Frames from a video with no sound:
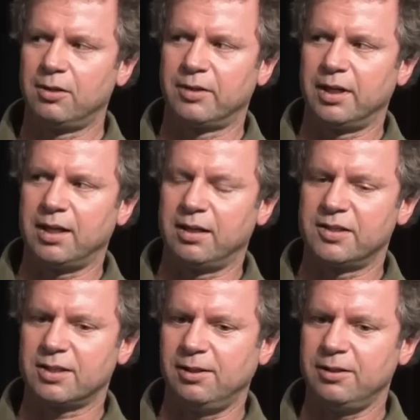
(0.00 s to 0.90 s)
Right? And
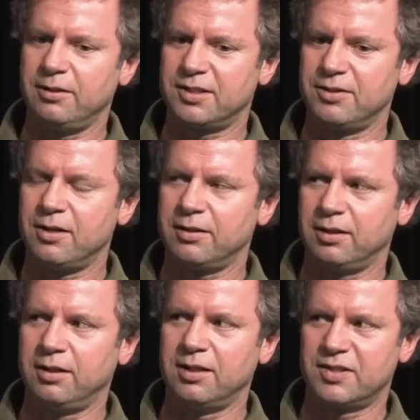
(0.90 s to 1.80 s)
it's clear it's not
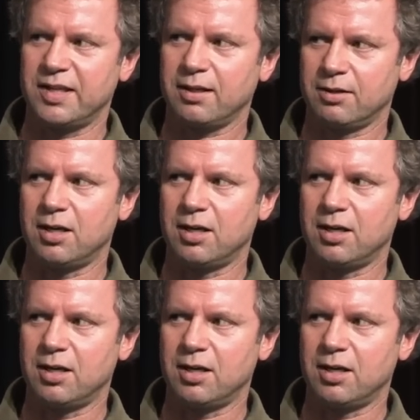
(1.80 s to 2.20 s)
an exact